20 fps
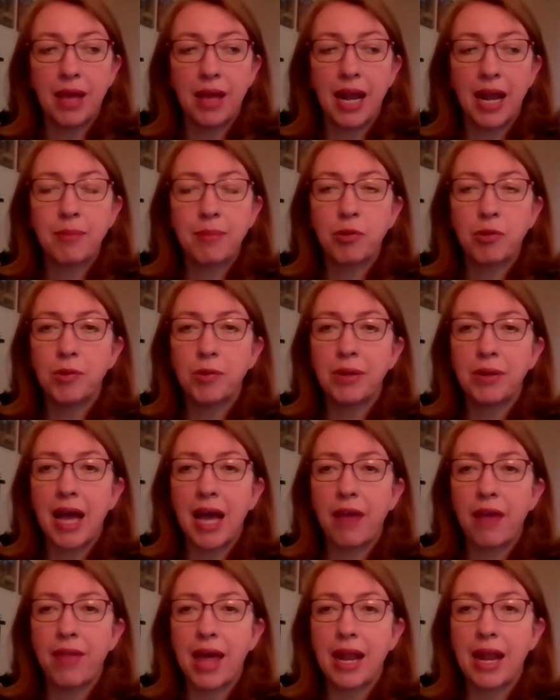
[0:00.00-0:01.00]
and I'm going to
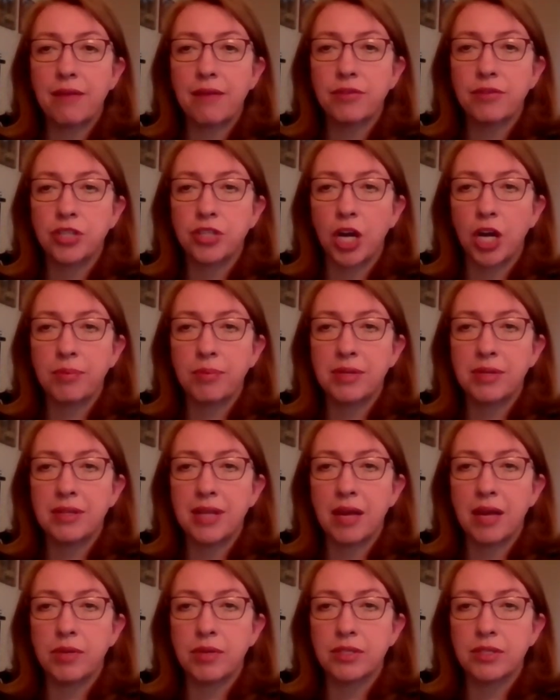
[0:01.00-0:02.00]
allow that F sharp to
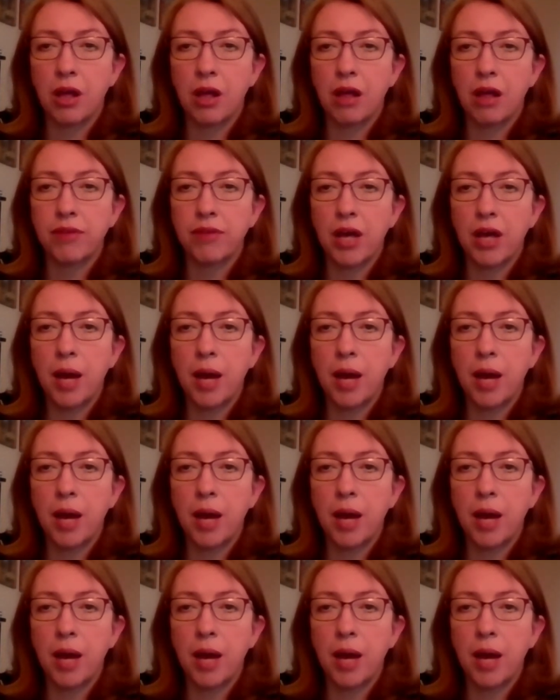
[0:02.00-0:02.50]
then resolve